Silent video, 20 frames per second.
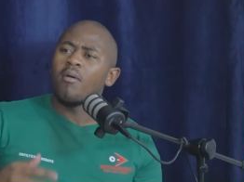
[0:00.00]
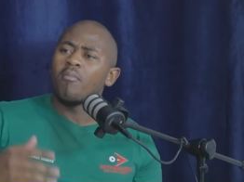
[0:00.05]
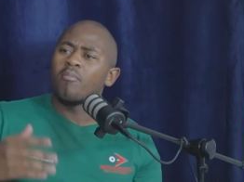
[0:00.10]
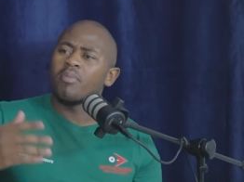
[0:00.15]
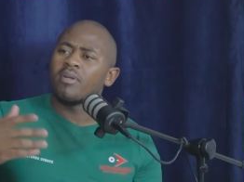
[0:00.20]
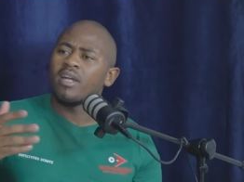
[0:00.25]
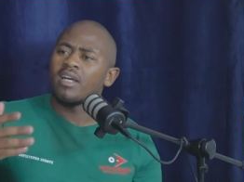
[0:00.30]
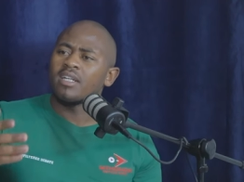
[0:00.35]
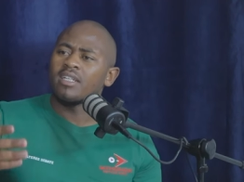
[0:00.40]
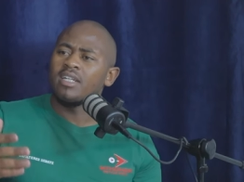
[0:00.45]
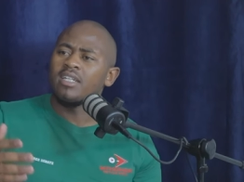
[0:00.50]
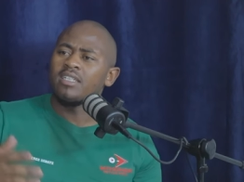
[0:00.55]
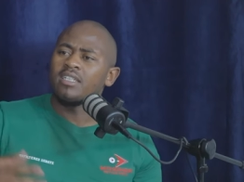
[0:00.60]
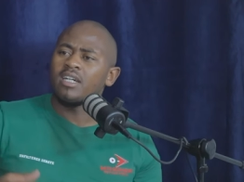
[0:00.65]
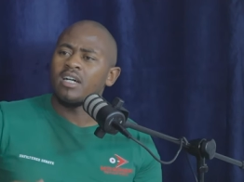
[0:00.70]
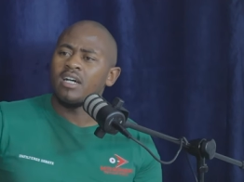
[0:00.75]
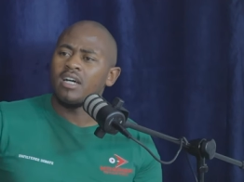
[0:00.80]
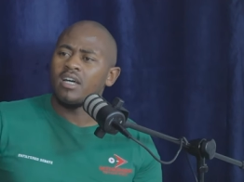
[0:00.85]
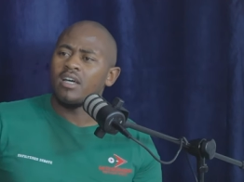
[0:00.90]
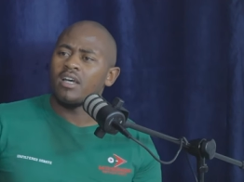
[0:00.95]
pregnant
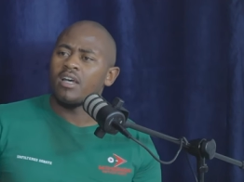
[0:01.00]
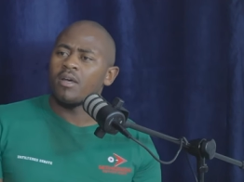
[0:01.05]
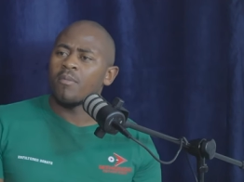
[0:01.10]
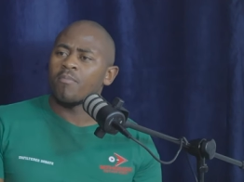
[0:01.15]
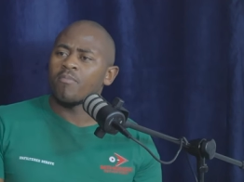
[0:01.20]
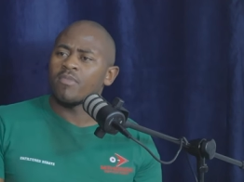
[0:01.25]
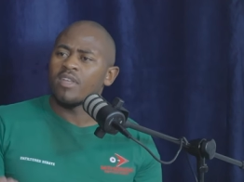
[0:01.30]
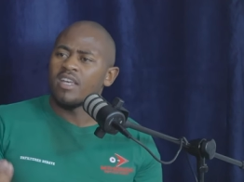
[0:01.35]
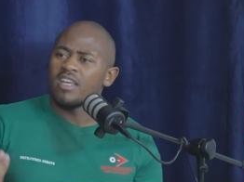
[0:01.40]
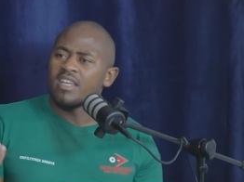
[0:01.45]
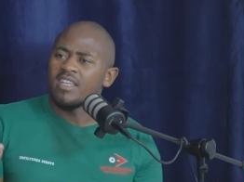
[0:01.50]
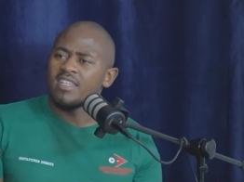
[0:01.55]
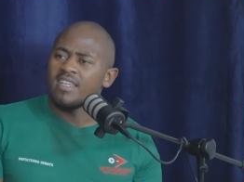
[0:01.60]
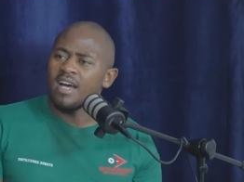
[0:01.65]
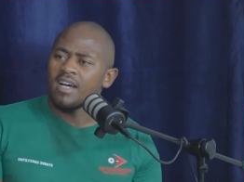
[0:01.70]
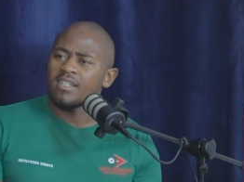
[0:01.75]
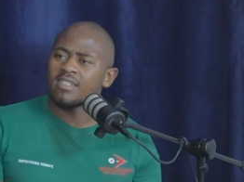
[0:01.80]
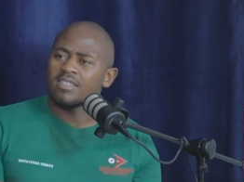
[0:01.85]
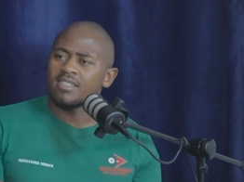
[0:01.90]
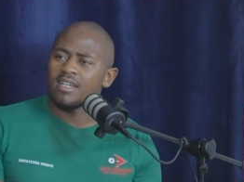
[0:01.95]
uh, um,
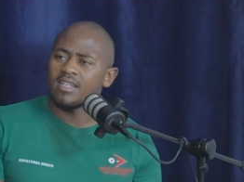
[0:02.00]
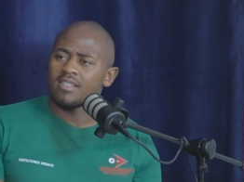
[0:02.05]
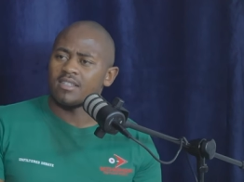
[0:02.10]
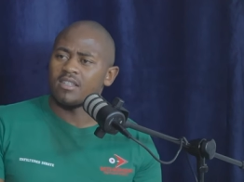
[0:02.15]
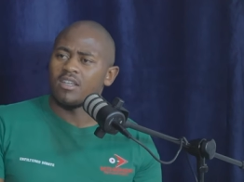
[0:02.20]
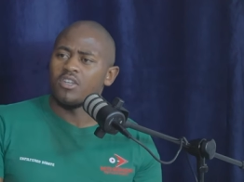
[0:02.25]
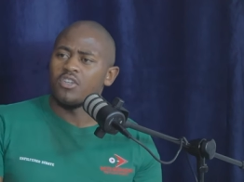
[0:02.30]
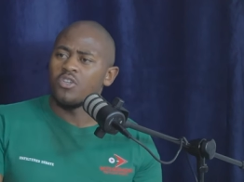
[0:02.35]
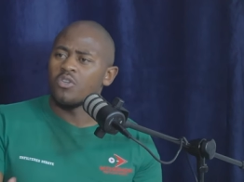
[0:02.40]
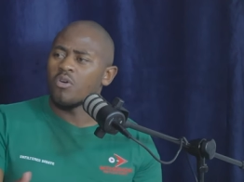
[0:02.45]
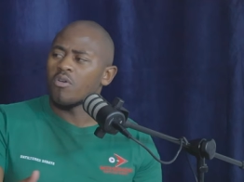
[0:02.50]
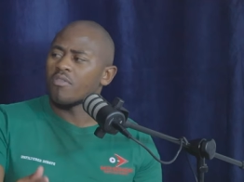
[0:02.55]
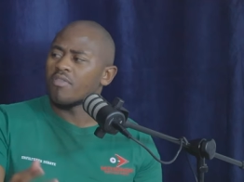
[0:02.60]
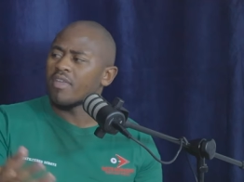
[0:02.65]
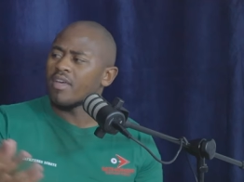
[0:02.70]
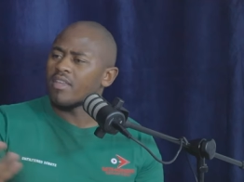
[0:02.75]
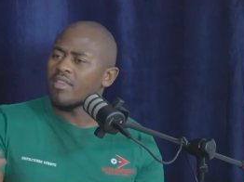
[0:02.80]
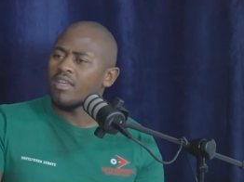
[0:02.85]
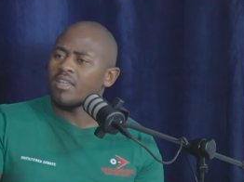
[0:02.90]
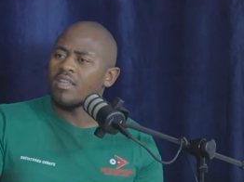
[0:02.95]
youngsters, you know, the,
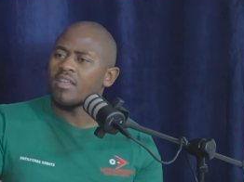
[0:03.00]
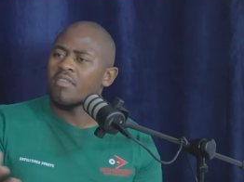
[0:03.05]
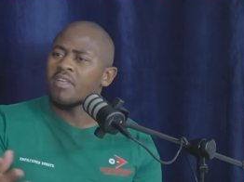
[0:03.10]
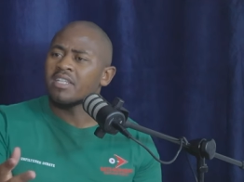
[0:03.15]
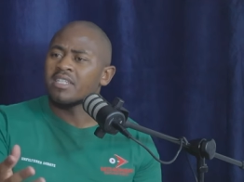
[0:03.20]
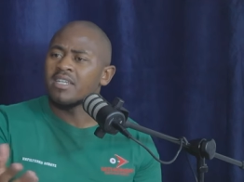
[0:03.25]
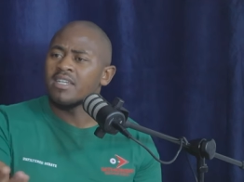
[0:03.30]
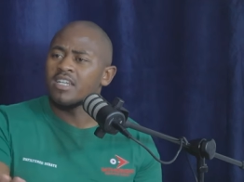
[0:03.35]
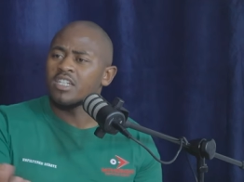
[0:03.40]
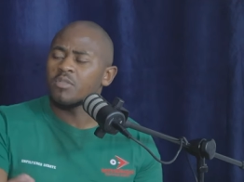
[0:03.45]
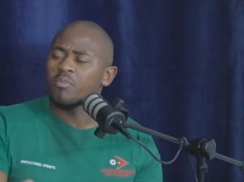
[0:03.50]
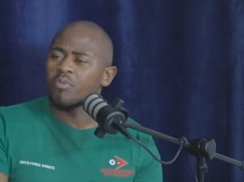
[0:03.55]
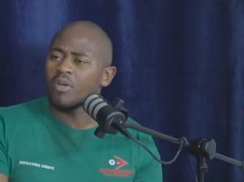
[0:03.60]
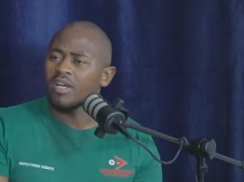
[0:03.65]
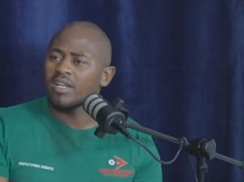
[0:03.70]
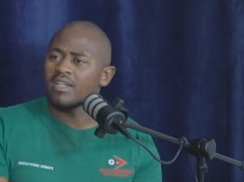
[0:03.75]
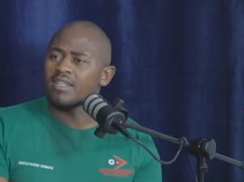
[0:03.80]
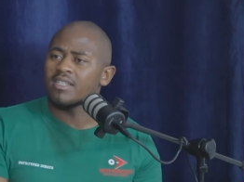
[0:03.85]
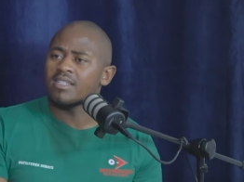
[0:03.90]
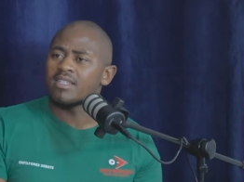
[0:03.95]
the, the teenage
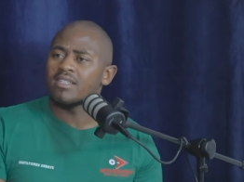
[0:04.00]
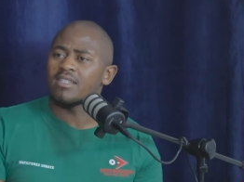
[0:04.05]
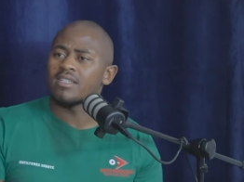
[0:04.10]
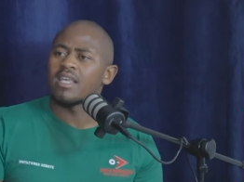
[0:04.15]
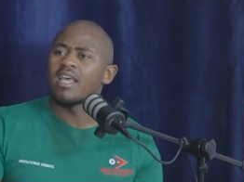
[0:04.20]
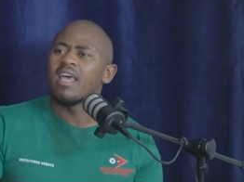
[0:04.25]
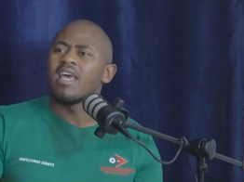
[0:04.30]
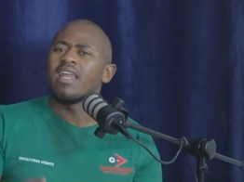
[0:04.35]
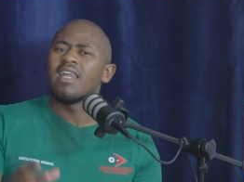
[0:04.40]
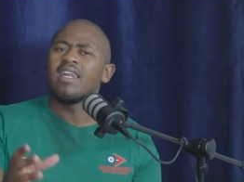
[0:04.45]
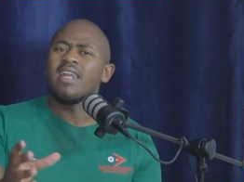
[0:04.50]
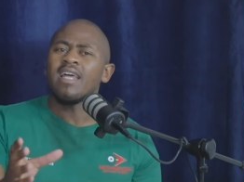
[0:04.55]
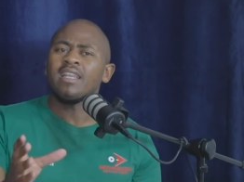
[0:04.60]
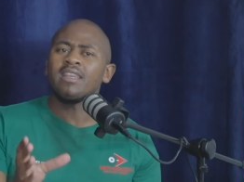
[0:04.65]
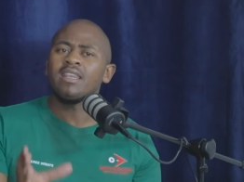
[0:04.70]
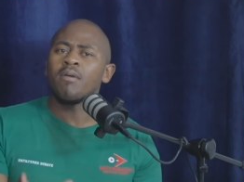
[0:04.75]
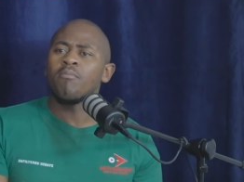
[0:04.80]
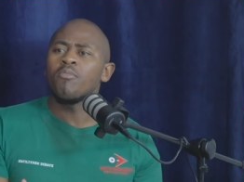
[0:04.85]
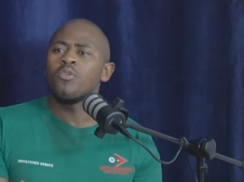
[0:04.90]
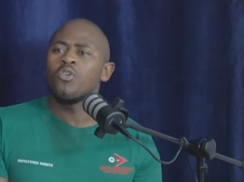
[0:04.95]
pregnancies. Let
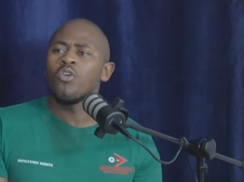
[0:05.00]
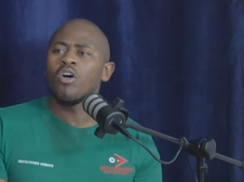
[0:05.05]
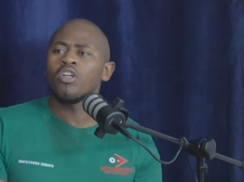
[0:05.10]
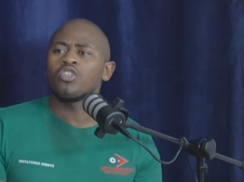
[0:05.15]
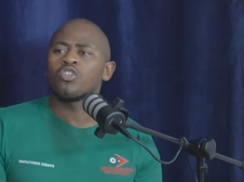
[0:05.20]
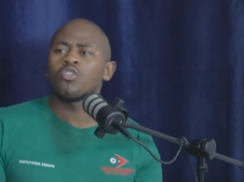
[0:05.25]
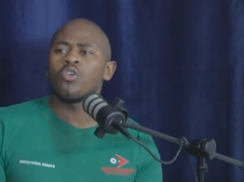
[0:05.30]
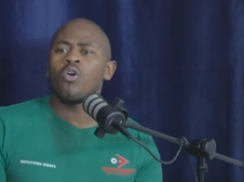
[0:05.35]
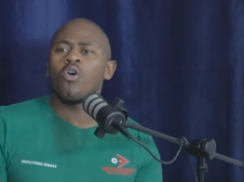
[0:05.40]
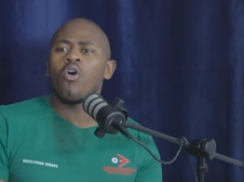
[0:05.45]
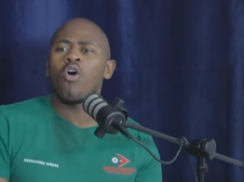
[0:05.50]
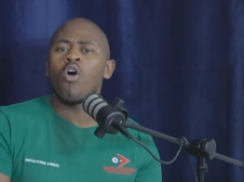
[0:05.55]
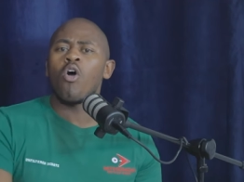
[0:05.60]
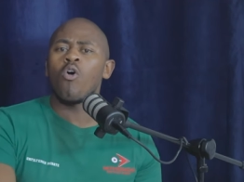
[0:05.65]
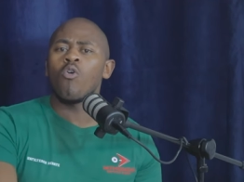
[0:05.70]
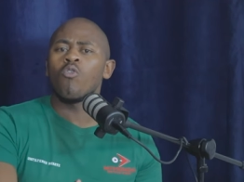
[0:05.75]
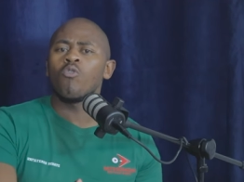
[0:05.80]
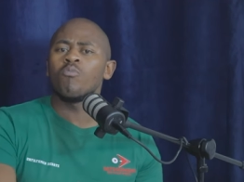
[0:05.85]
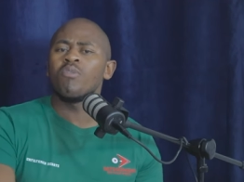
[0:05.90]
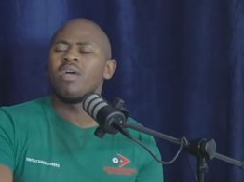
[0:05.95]
them not go
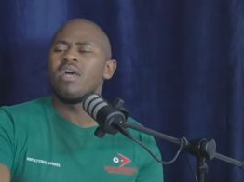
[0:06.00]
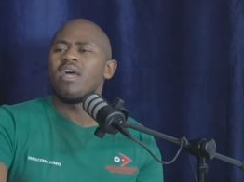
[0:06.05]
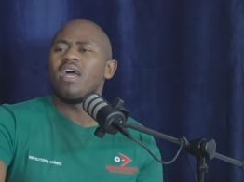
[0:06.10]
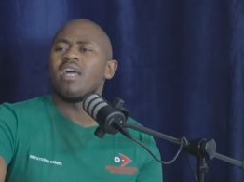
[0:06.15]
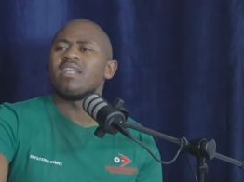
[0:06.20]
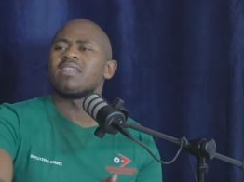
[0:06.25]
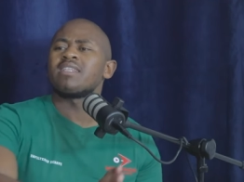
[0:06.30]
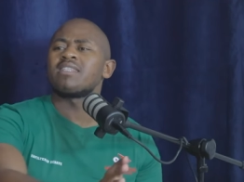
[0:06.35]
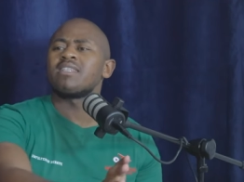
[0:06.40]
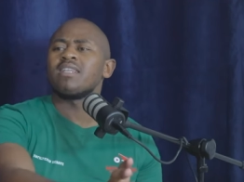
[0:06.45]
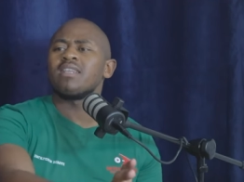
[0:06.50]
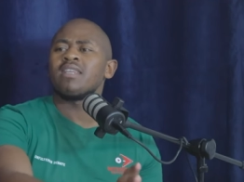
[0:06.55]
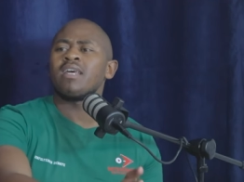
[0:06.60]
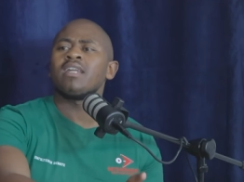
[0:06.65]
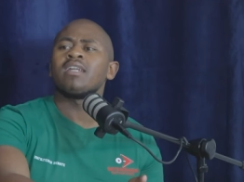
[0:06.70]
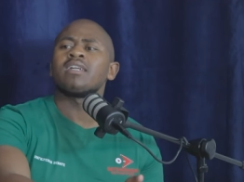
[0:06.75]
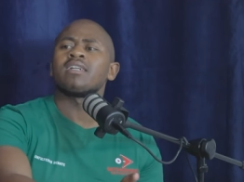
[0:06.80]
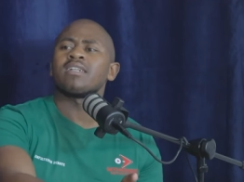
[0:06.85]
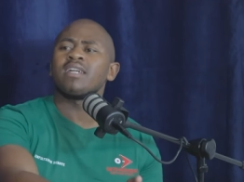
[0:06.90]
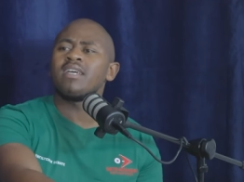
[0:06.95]
home and sit there
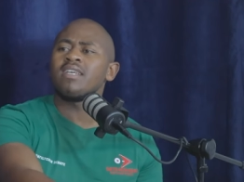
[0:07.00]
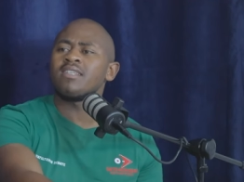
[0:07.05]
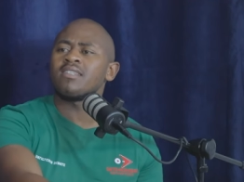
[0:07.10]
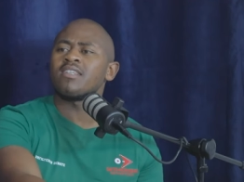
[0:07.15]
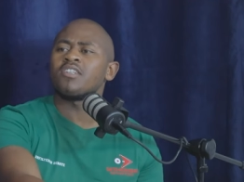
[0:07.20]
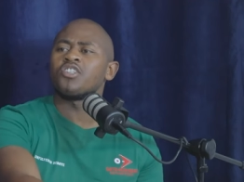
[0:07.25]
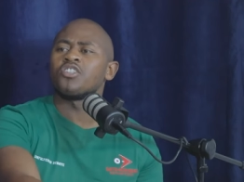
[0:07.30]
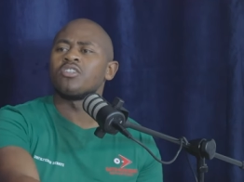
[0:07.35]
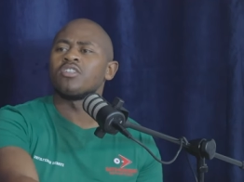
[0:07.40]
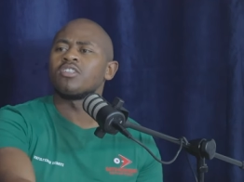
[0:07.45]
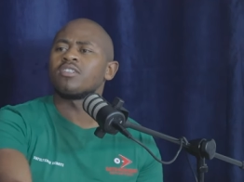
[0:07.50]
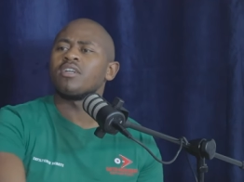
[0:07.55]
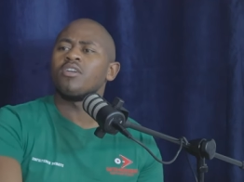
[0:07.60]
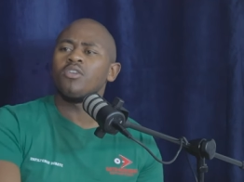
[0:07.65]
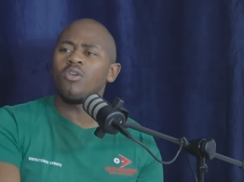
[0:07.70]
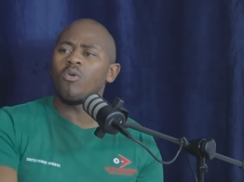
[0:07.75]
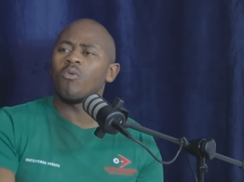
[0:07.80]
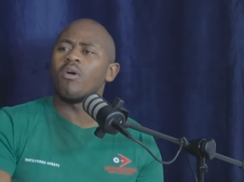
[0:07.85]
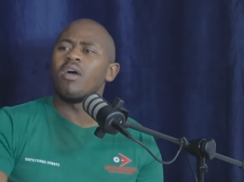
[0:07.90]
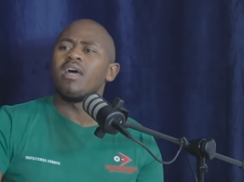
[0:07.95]
and raise the children.
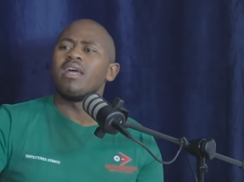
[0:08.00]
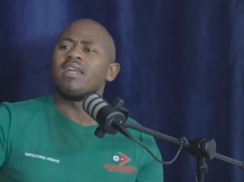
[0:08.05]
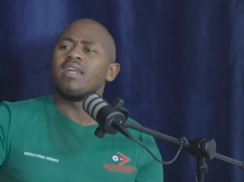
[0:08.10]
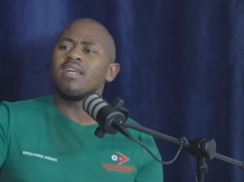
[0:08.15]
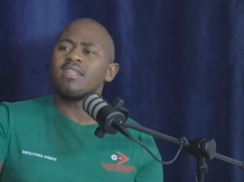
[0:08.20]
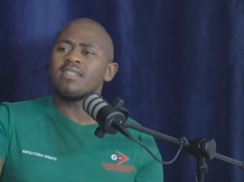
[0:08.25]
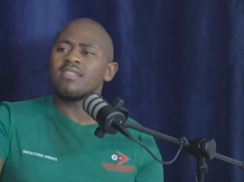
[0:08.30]
No, let's